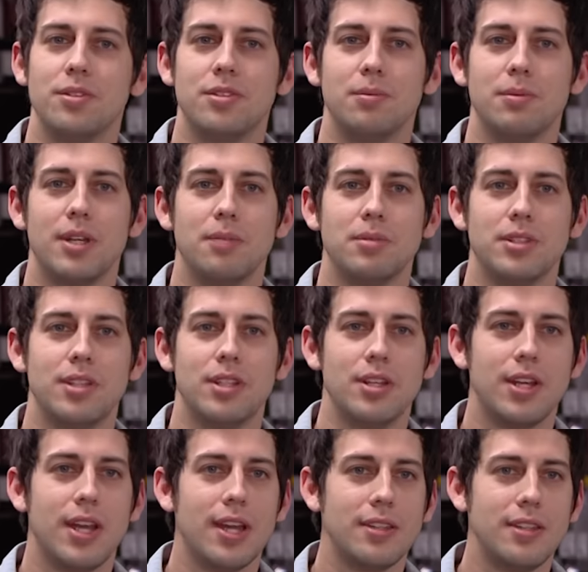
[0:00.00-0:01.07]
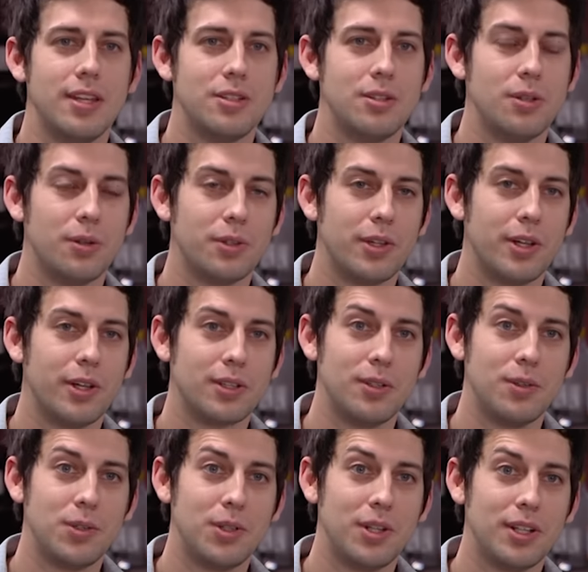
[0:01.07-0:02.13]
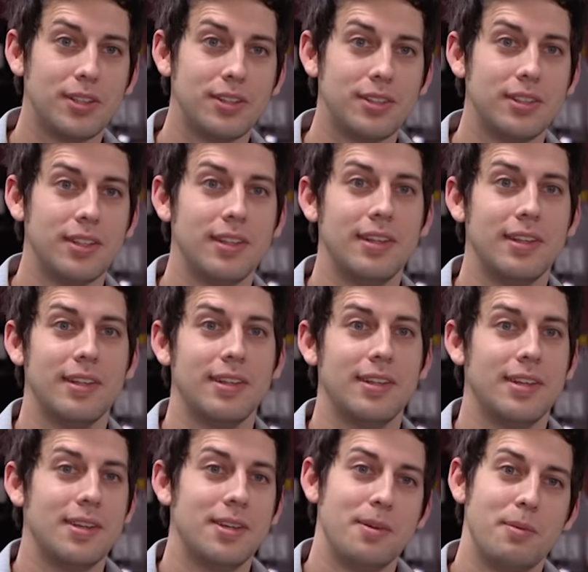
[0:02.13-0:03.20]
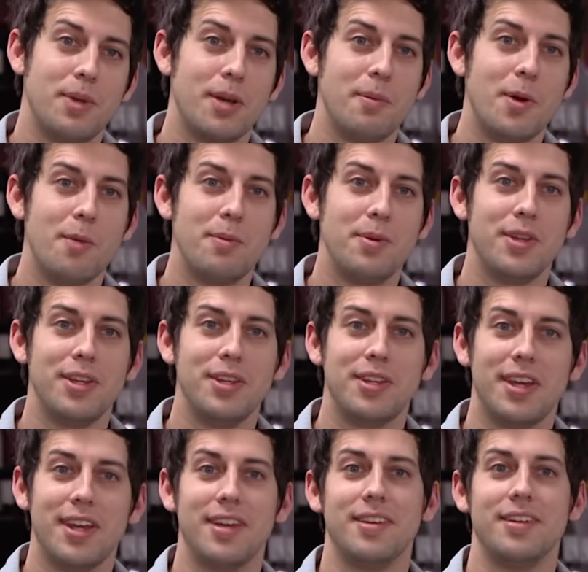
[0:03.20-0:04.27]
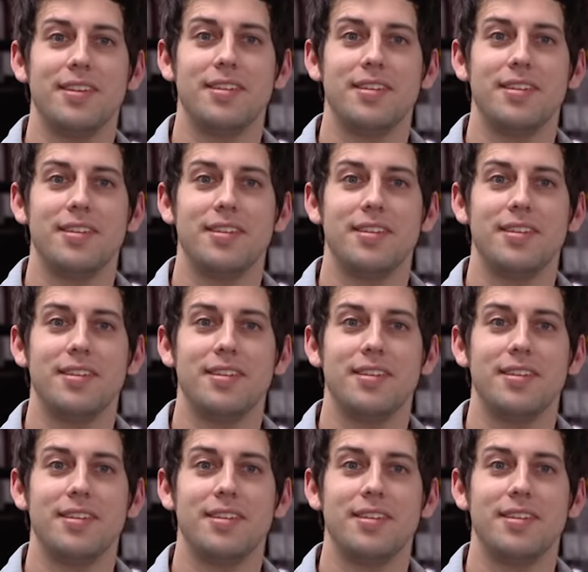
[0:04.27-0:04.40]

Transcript: sometimes they say you can't teach an old dog new tricks, but I'm hoping that you can.